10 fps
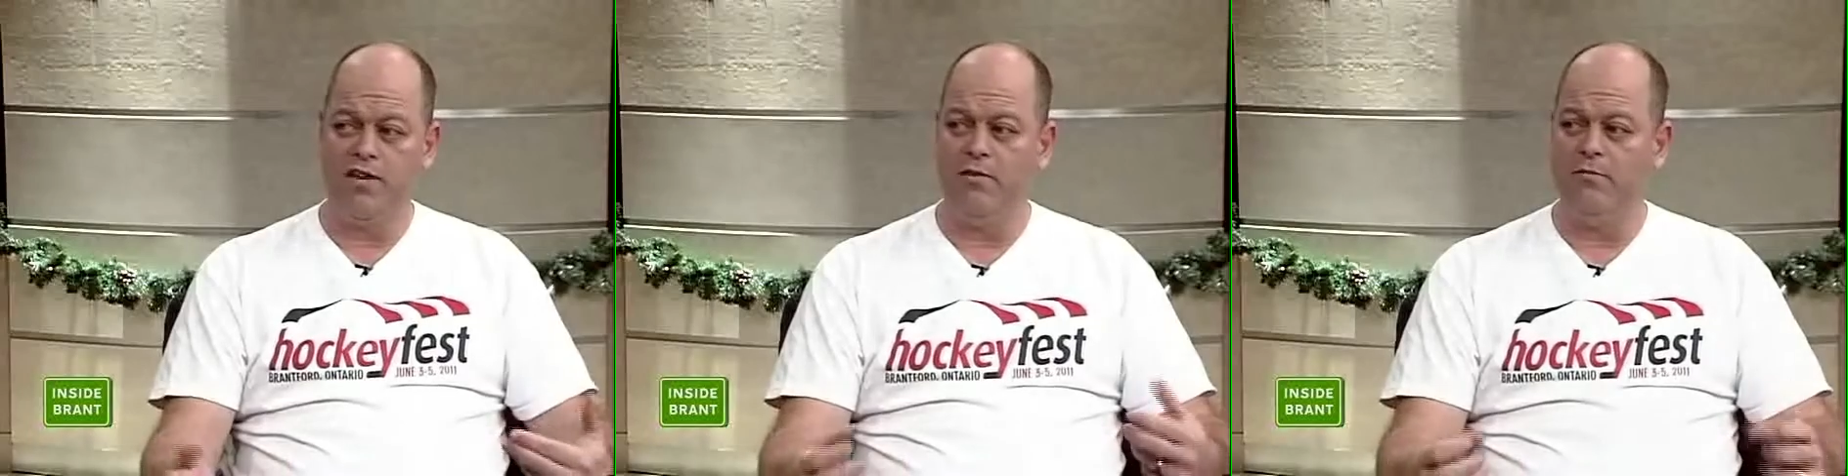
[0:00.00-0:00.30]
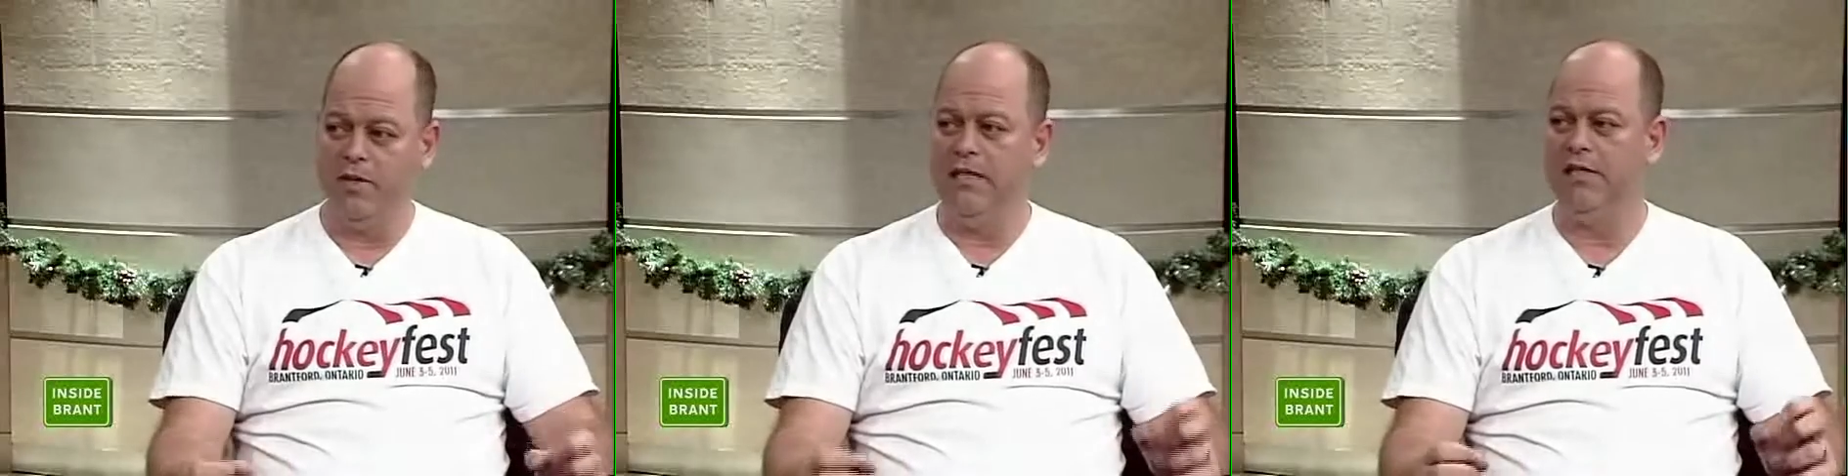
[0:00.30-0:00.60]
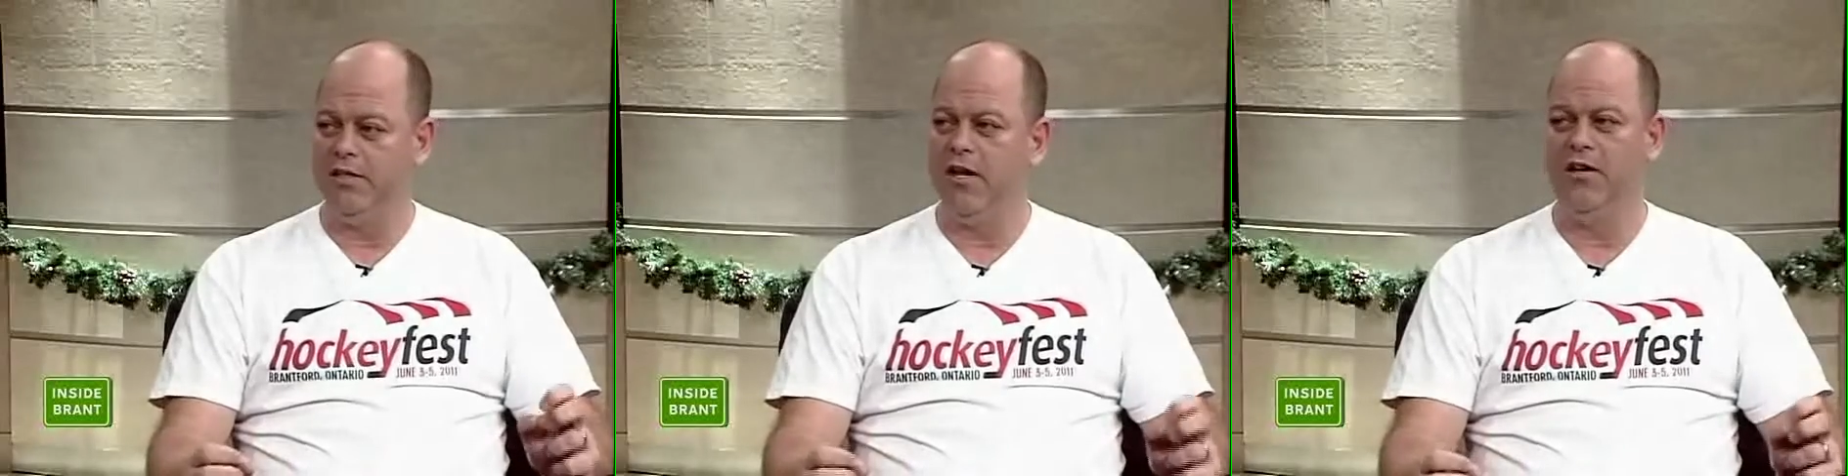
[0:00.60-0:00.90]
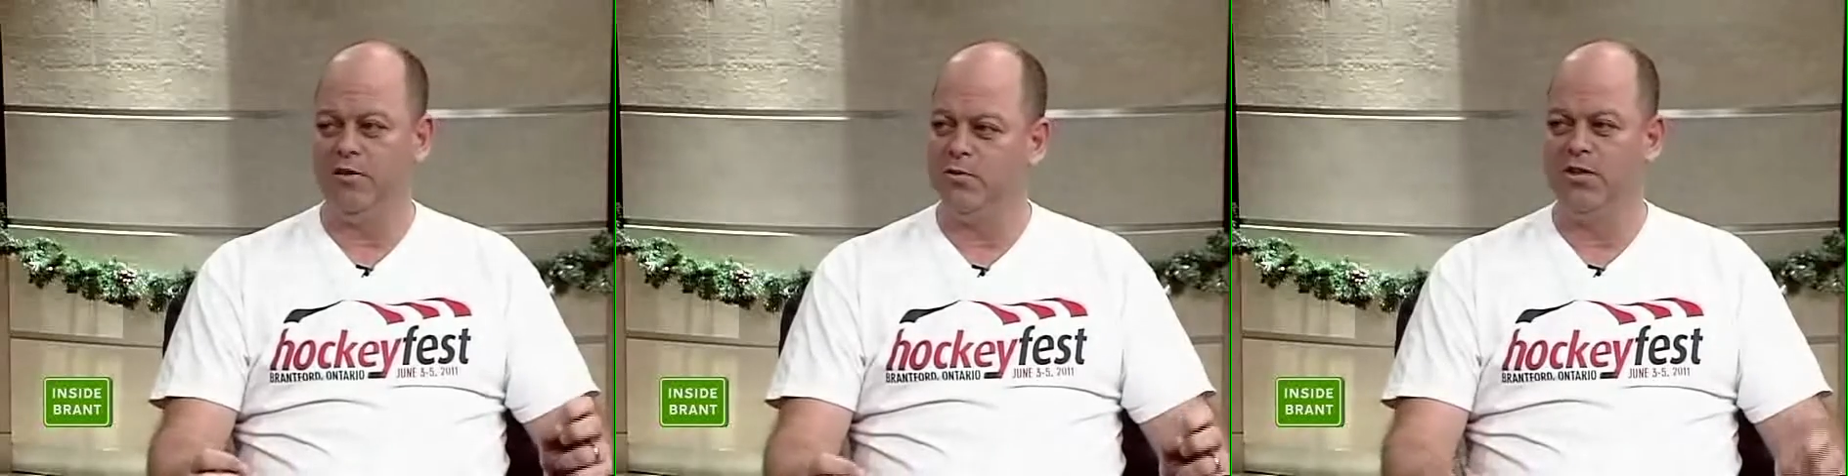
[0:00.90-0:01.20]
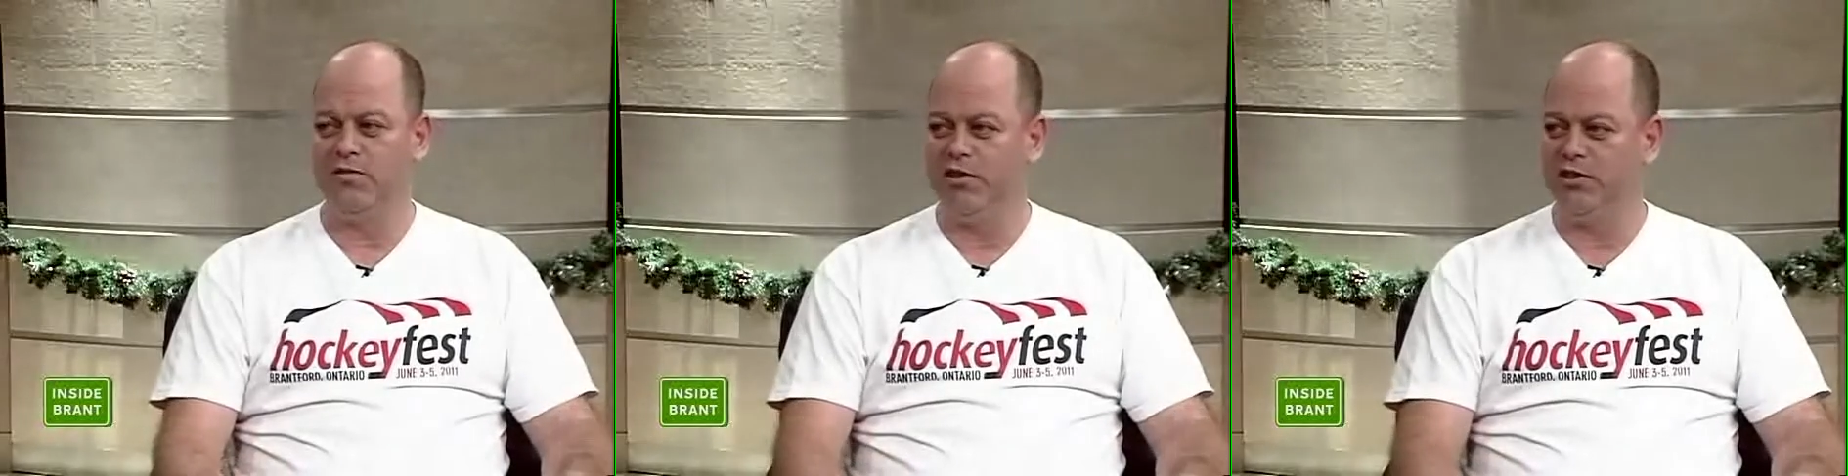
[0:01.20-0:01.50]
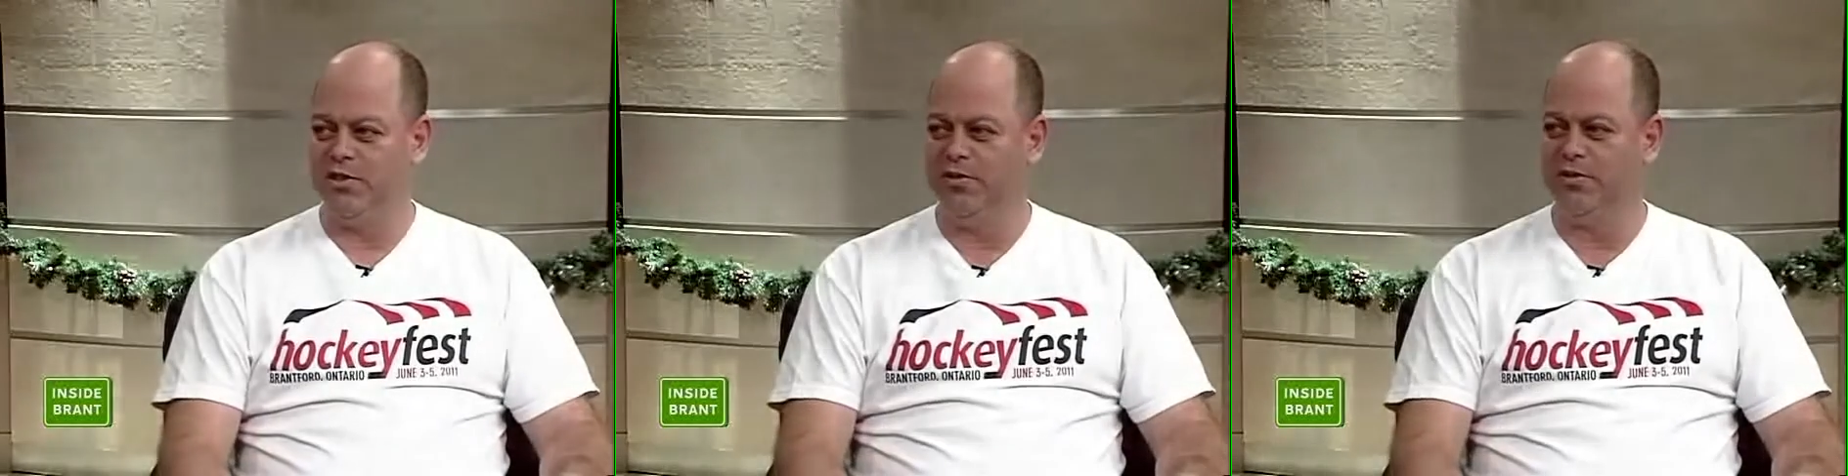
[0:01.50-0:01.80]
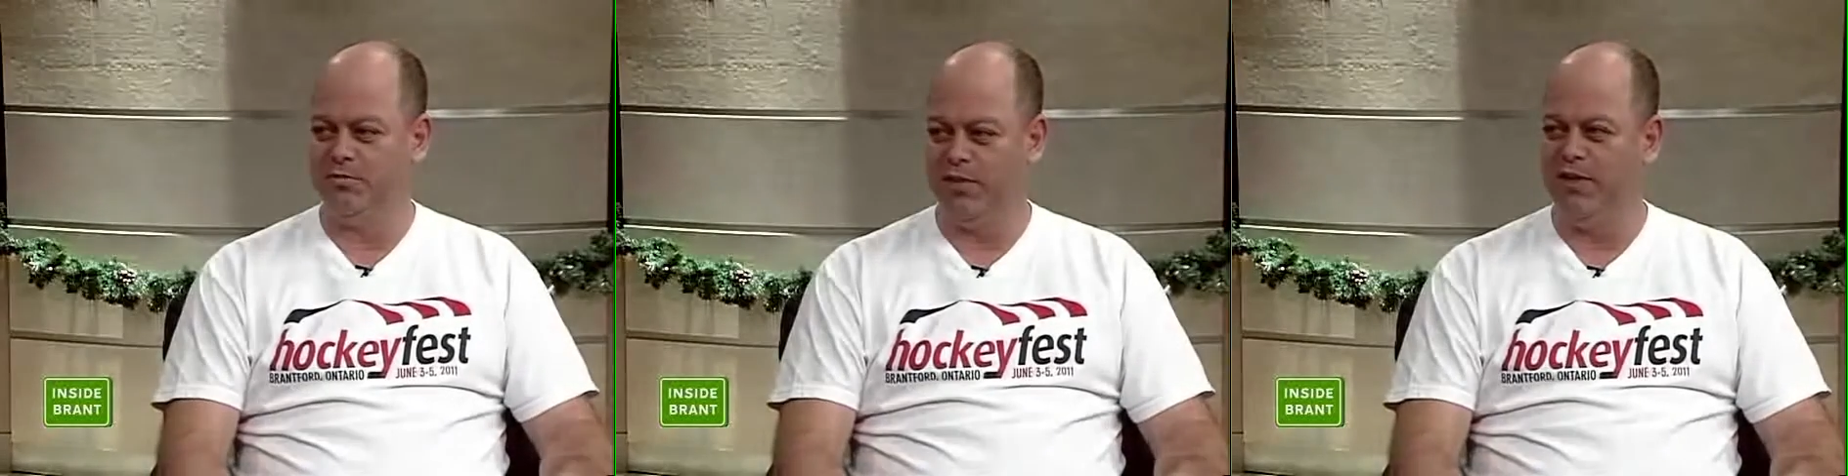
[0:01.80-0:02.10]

$7 million worth of insurance in